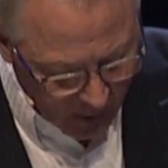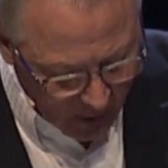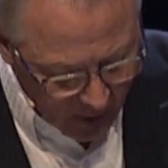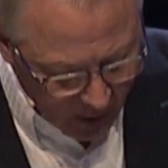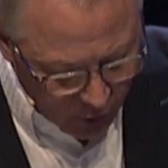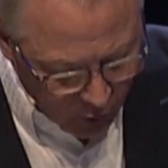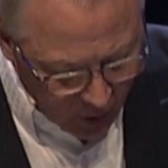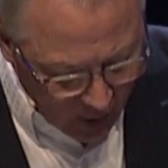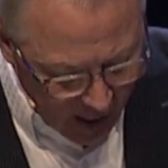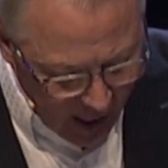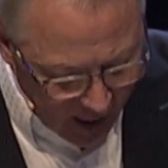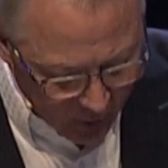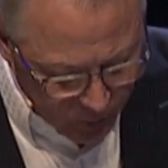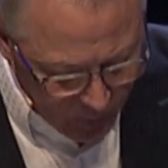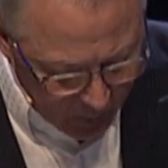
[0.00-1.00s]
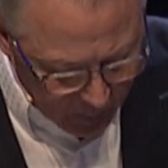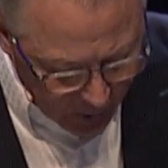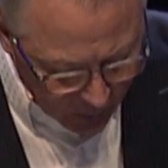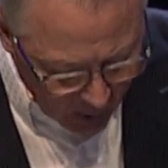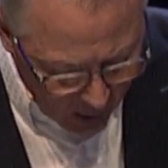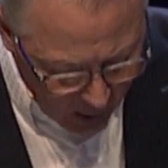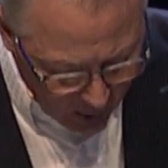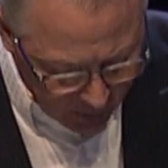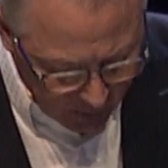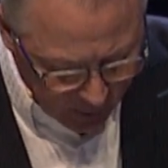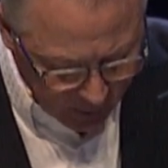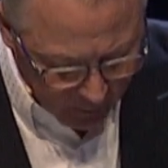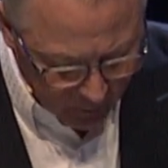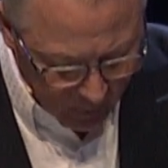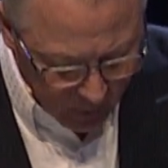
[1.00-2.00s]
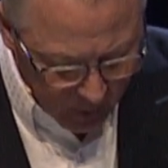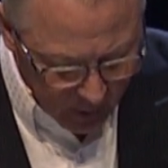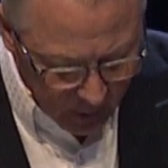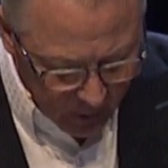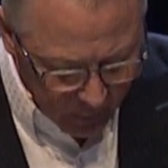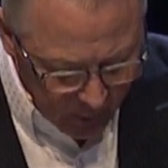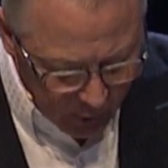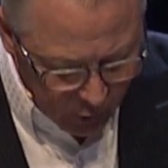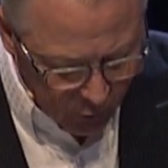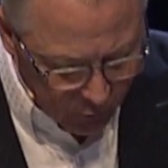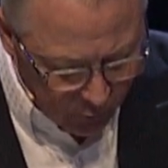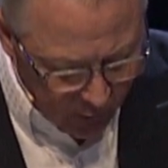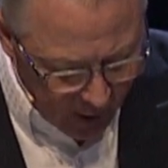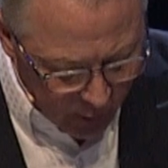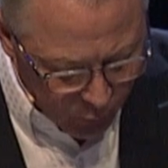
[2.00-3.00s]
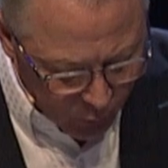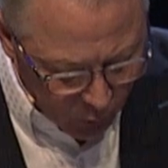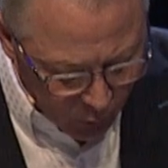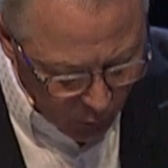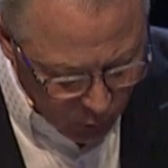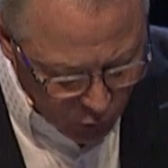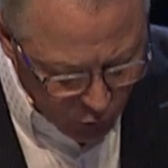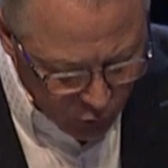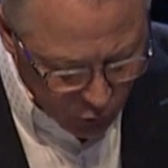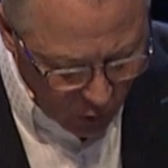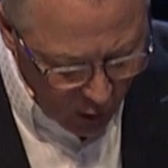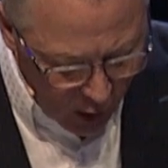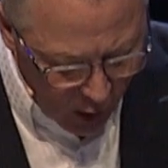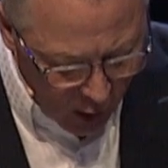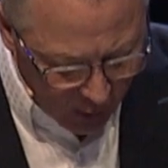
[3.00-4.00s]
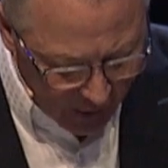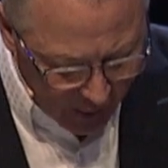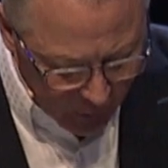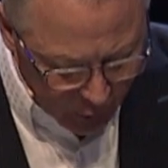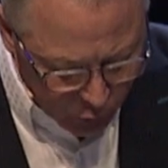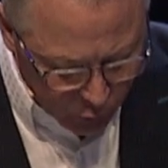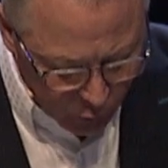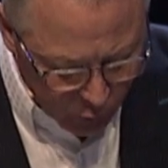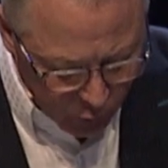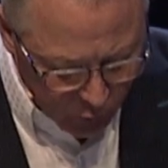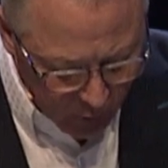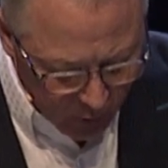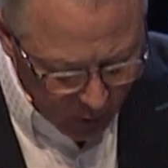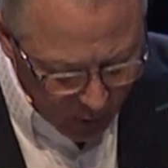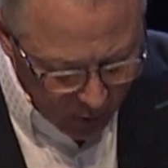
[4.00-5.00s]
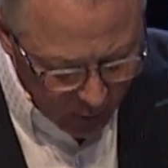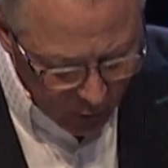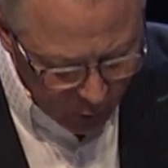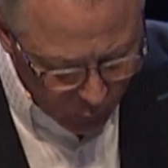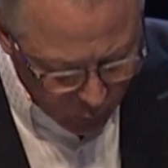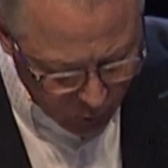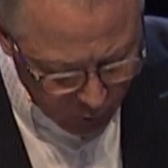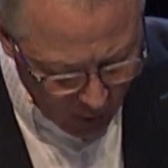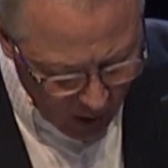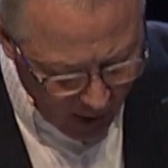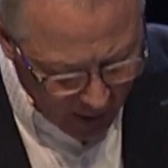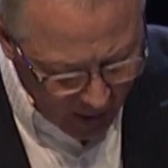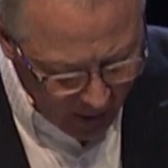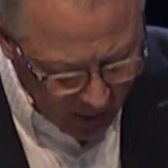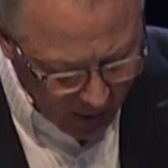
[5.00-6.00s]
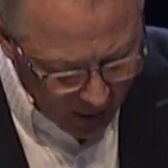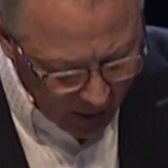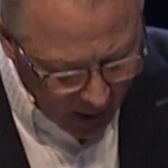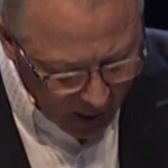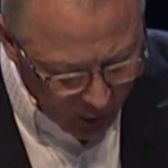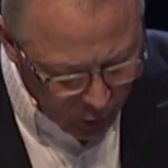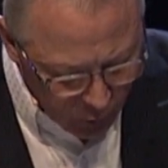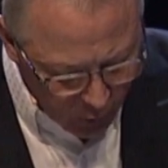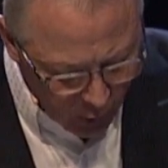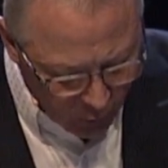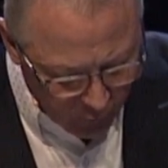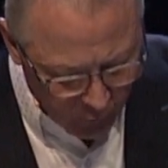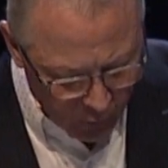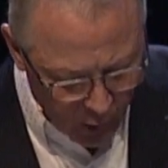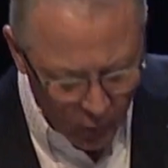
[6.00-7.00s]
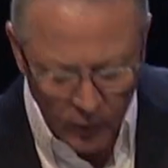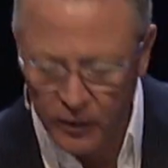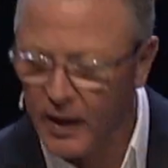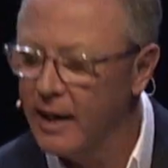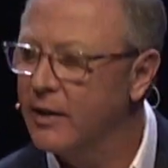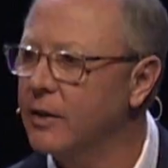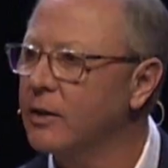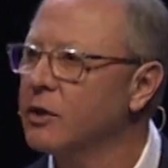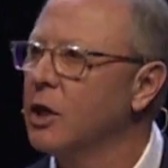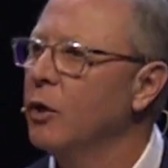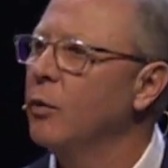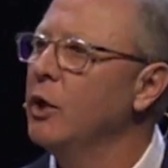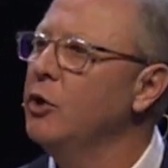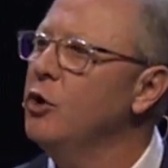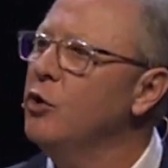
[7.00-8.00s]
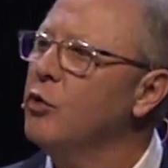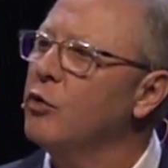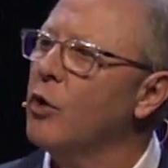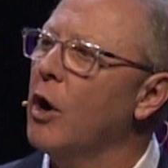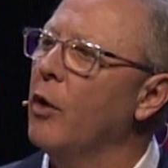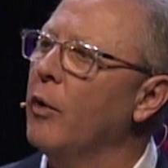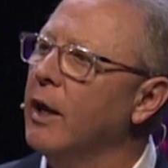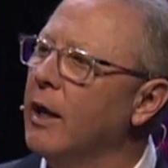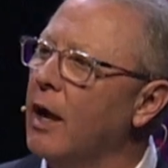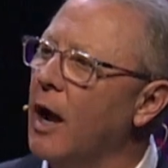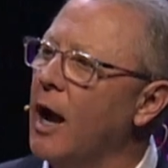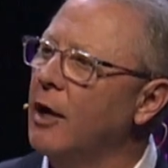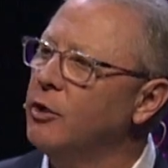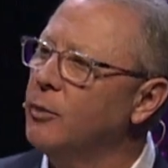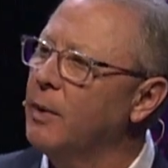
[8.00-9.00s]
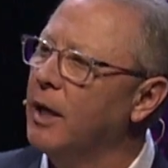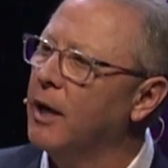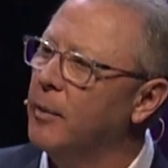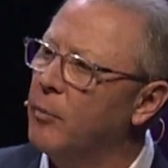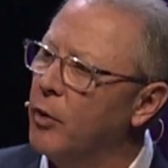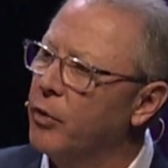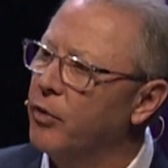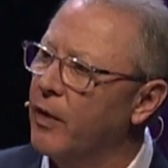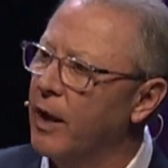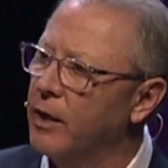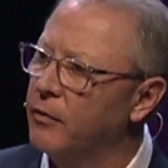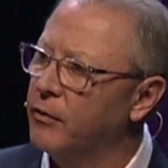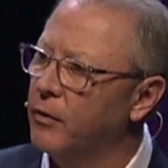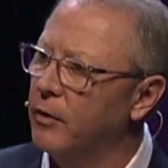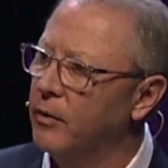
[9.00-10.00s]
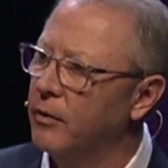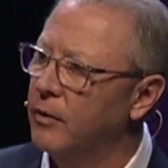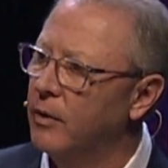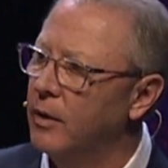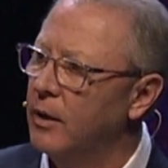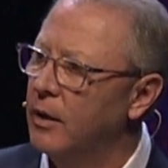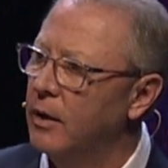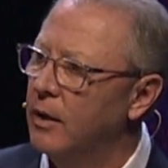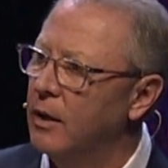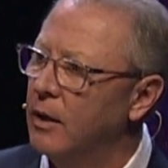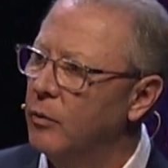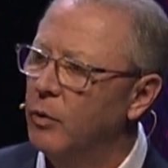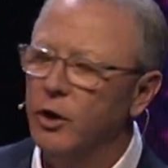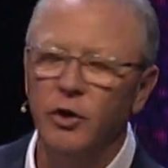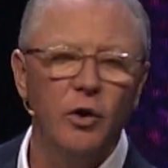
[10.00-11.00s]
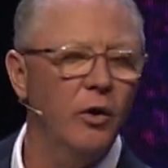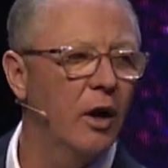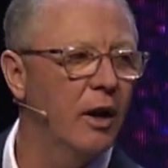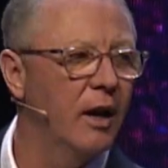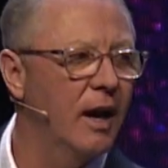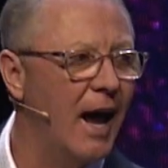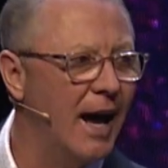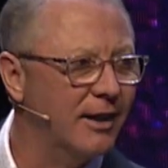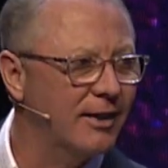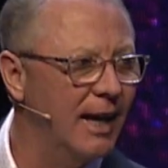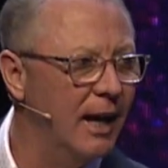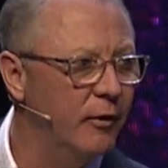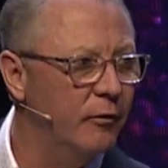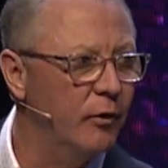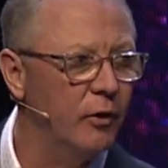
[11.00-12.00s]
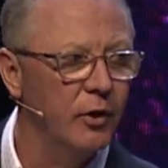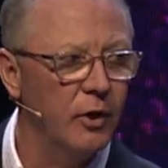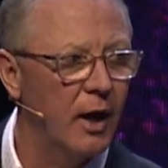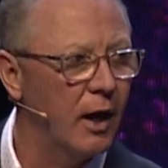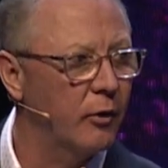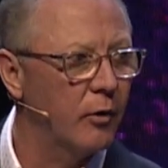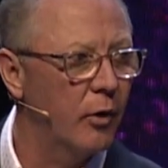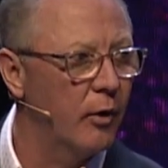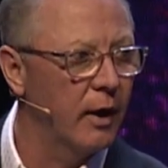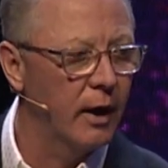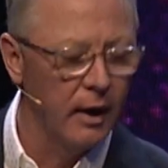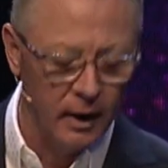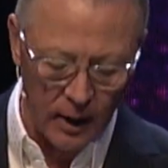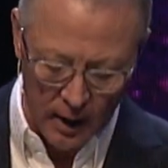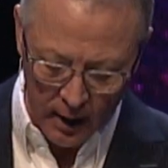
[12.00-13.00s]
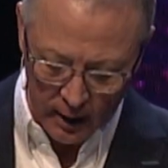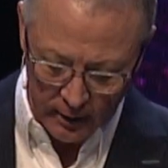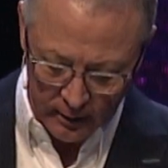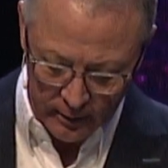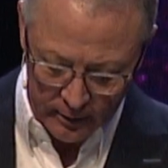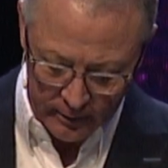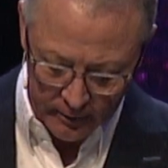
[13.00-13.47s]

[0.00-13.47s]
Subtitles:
and let your lives be built on him. Then your faith will grow strong in the truth that you were taught, and you will overflow with thankfulness. When you grow in God, you become more thankful. When you're not thankful, you're not growing in God.